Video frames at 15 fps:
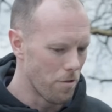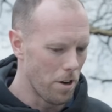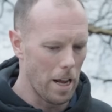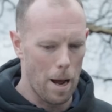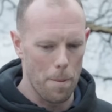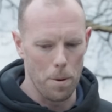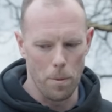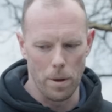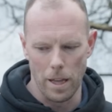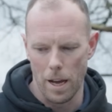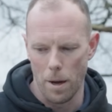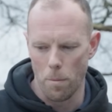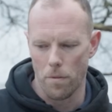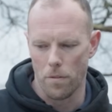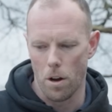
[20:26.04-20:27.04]
really happy with
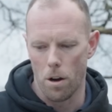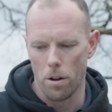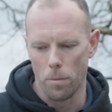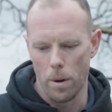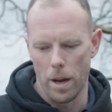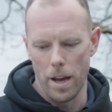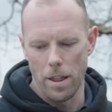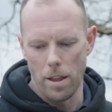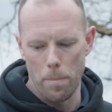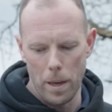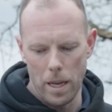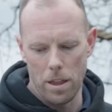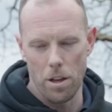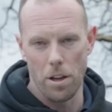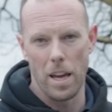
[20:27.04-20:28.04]
it. We've gone with a
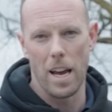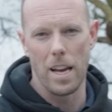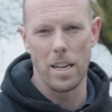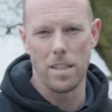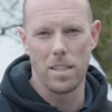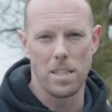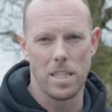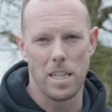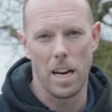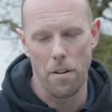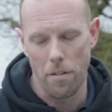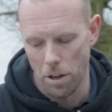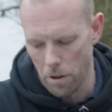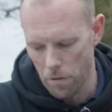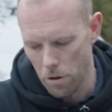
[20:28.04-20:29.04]
P38
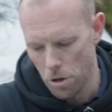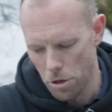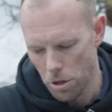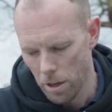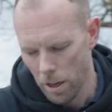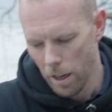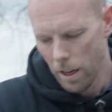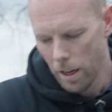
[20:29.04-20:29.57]
steering conversion